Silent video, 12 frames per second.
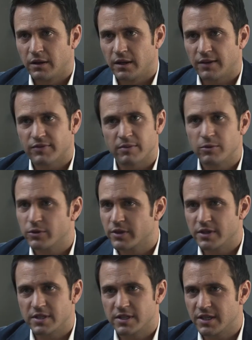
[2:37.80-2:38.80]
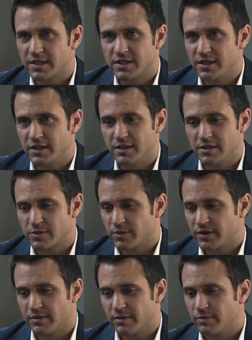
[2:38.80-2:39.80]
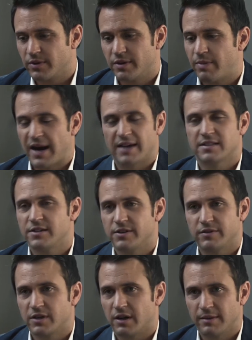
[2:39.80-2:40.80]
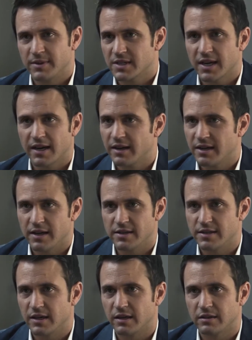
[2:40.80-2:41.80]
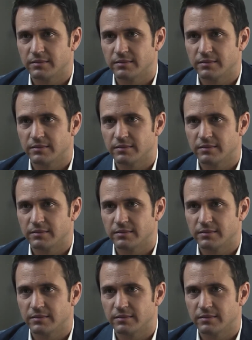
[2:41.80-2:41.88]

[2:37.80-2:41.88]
After more than 6 years, with the passage of time, does it get any easier?